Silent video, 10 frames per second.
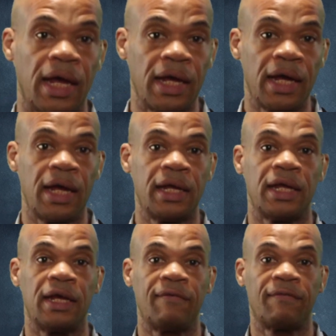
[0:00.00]
And
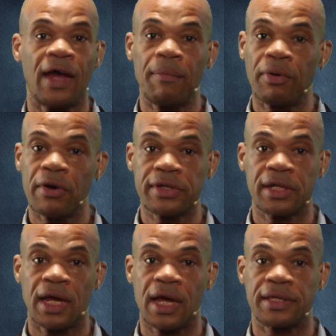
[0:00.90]
if that
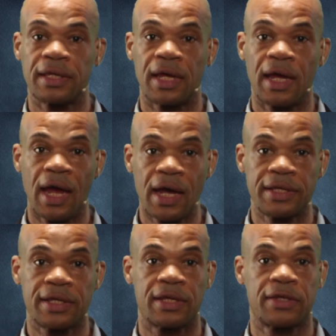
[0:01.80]
person has
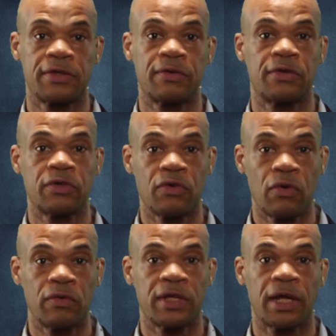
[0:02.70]
access to
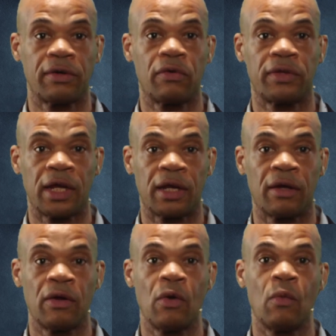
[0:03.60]
controlled technical data